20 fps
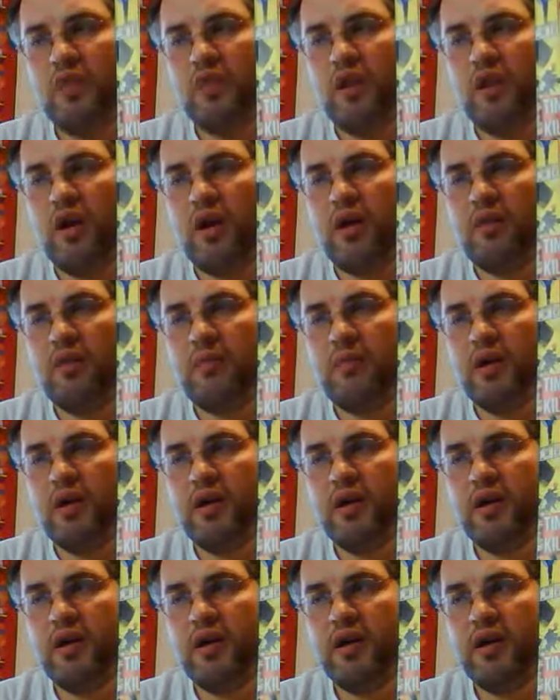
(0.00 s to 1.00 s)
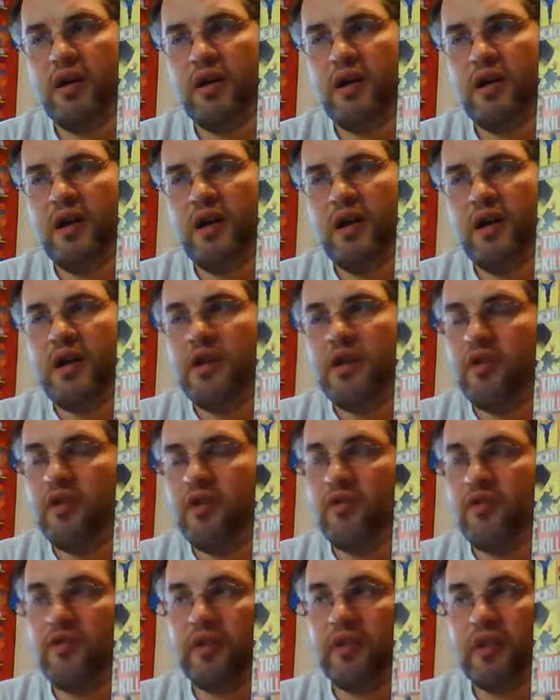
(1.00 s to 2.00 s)
Um, you
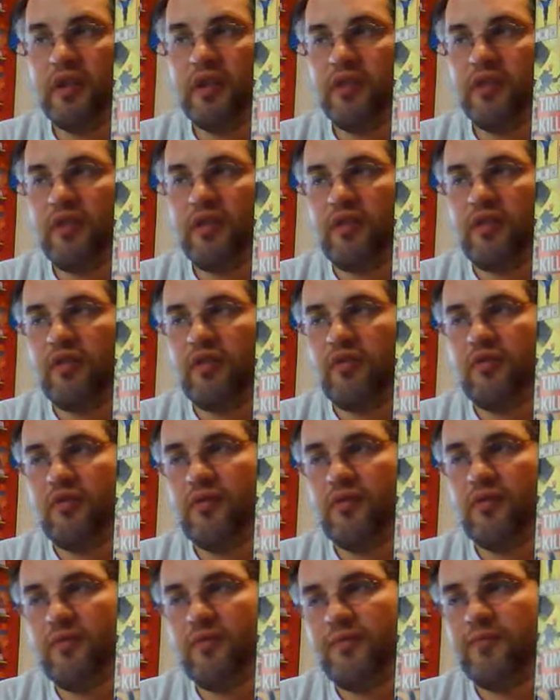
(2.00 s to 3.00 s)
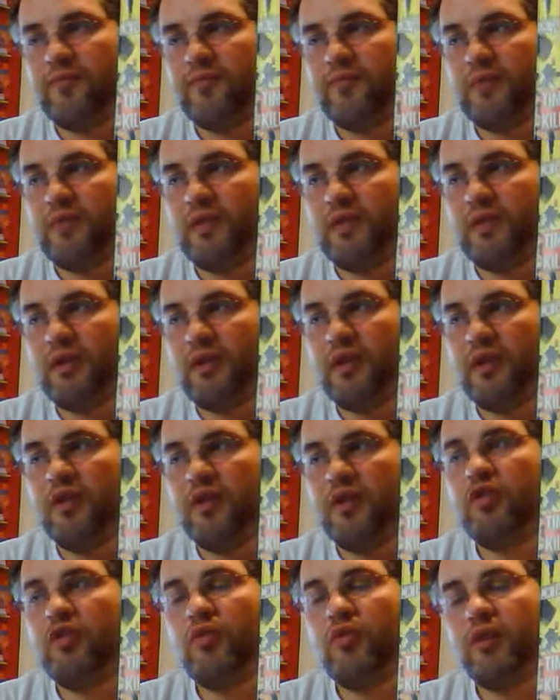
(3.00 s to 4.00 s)
don't really get sense you know
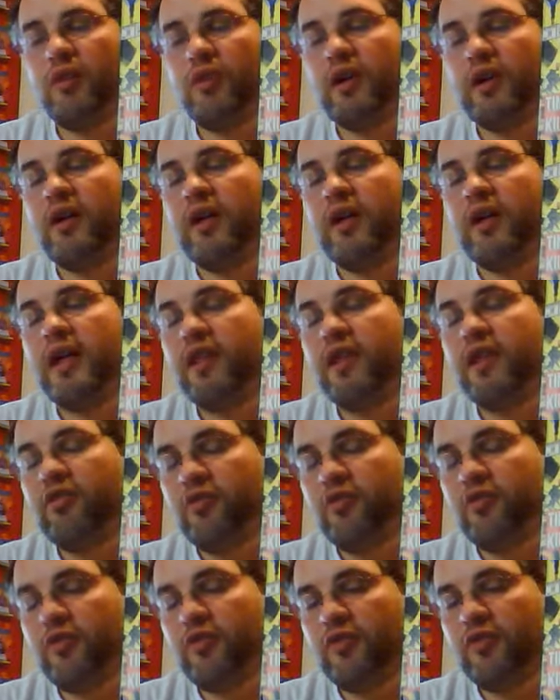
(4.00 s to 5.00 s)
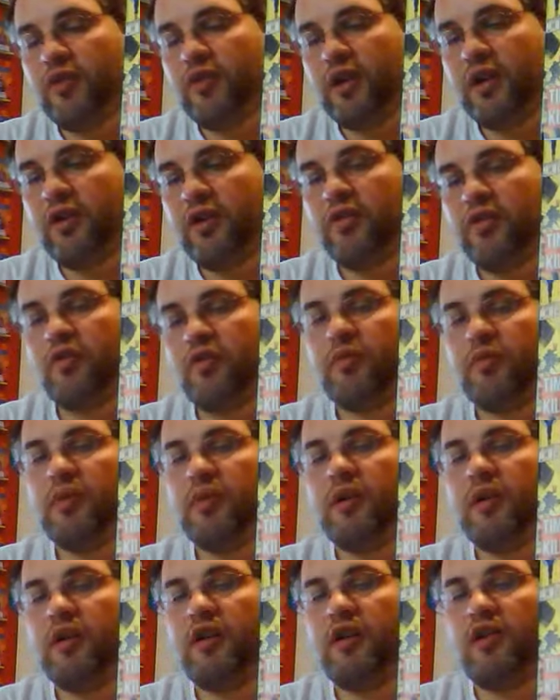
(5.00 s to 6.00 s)
you don't get a history for the characters, but you
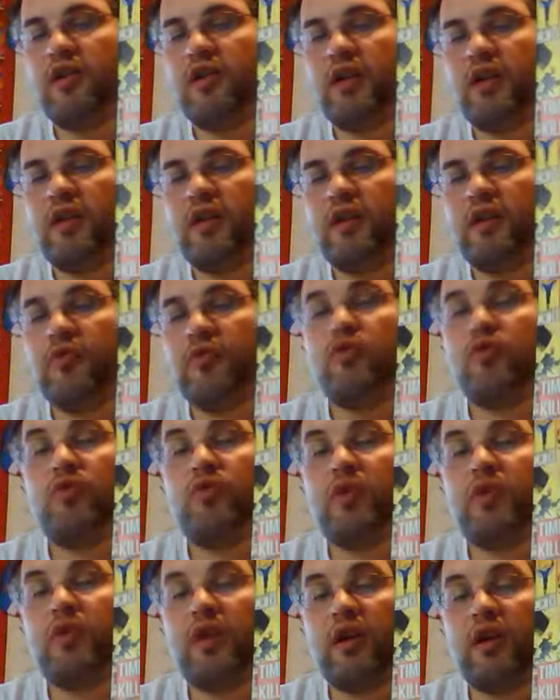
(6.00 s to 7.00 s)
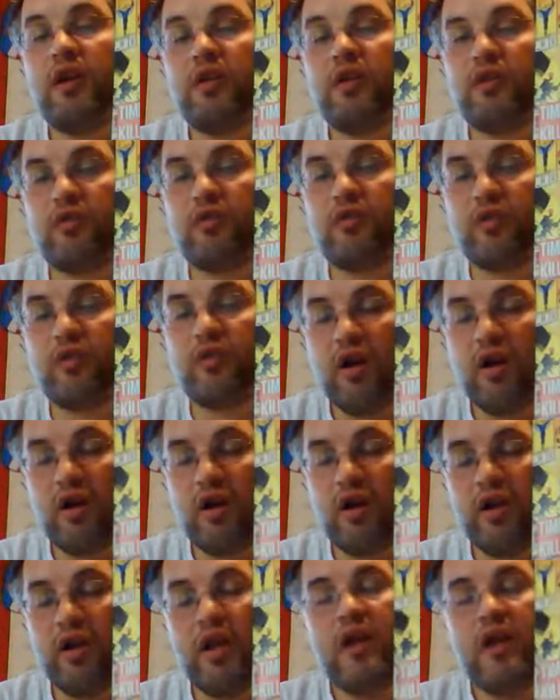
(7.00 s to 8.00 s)
get a good idea of who the characters
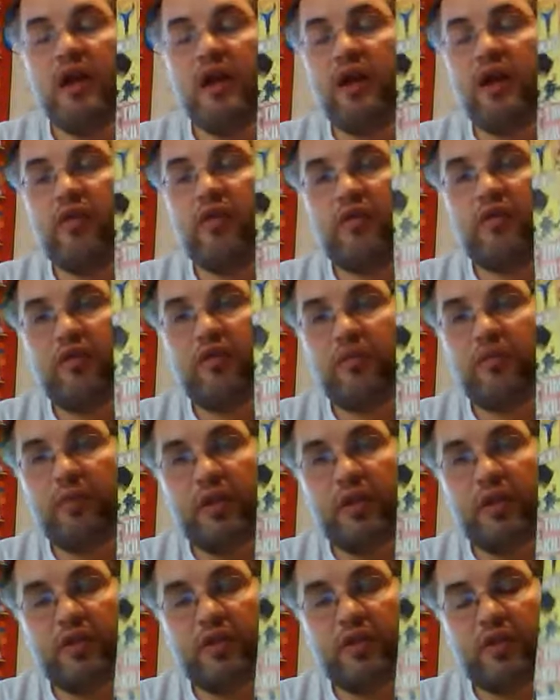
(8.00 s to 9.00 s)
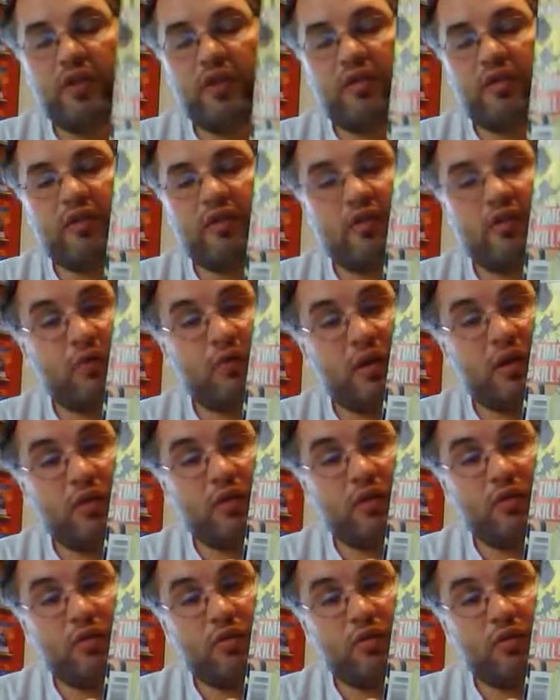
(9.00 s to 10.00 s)
are. And they'll explain things. Silhouette in
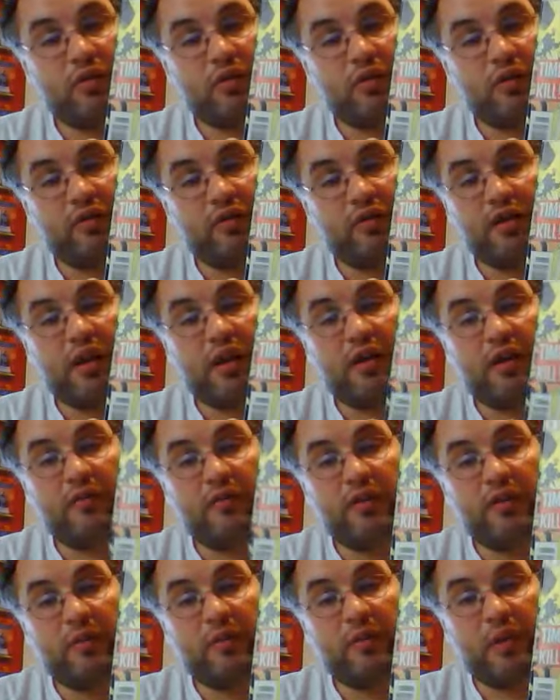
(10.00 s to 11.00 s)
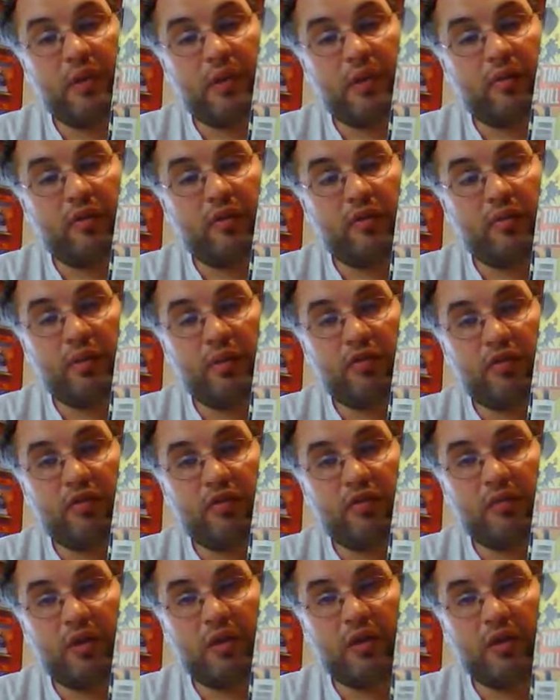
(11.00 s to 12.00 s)
New warriors? not a very popular
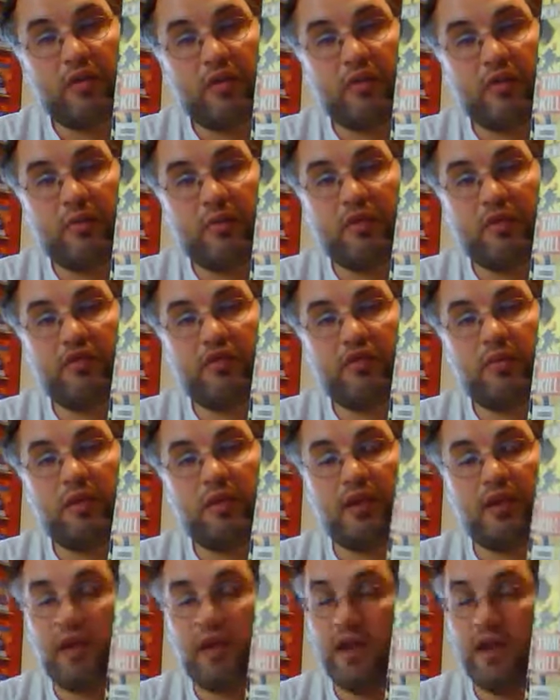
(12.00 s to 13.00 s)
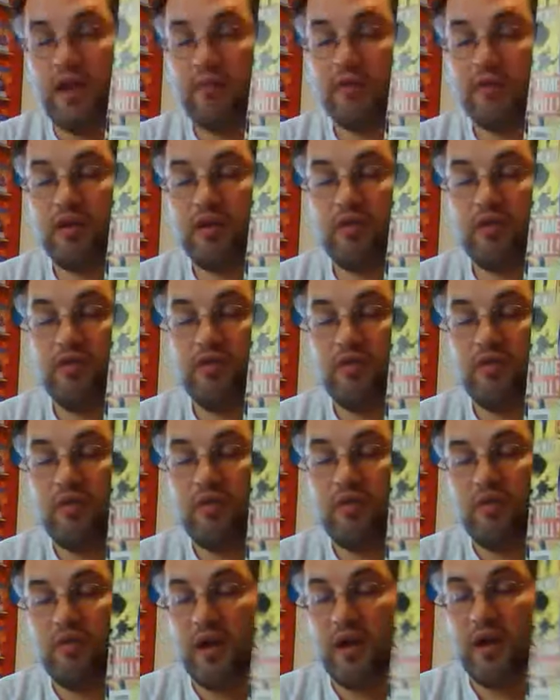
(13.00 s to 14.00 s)
mainstream character, but she'll be like, I'm gonna use
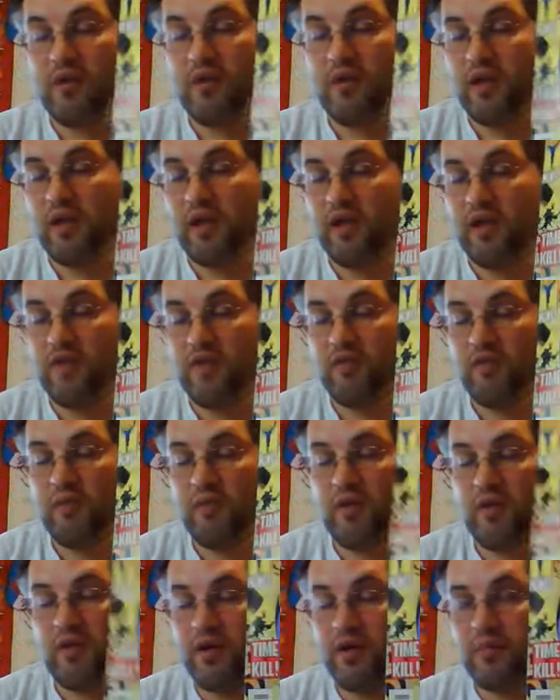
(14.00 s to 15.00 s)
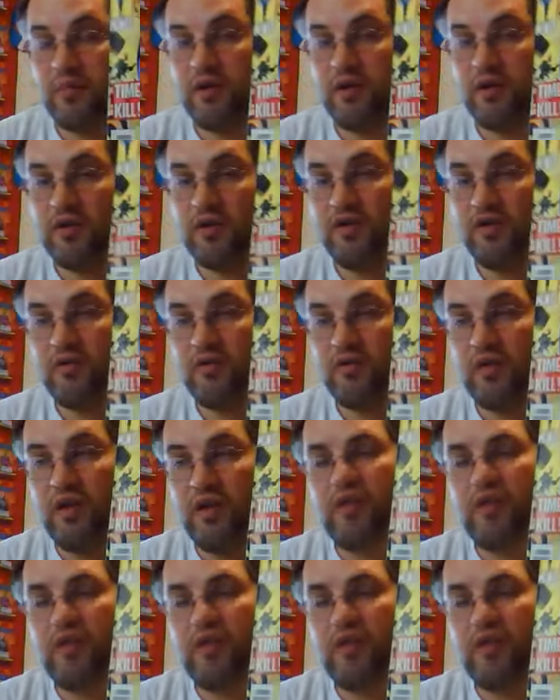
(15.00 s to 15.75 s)
this power and this power and I'm gonna do this.